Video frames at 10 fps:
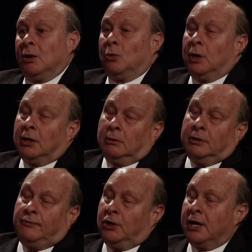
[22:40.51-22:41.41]
well,
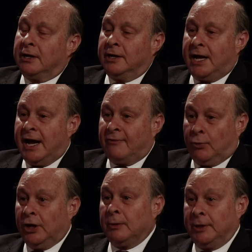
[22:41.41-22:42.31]
if you cut it in half,
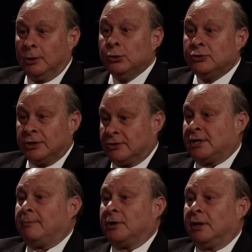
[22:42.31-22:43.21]
we're going to be losing
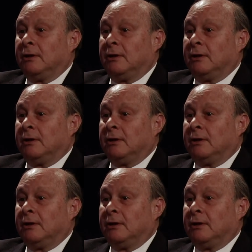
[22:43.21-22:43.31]
something.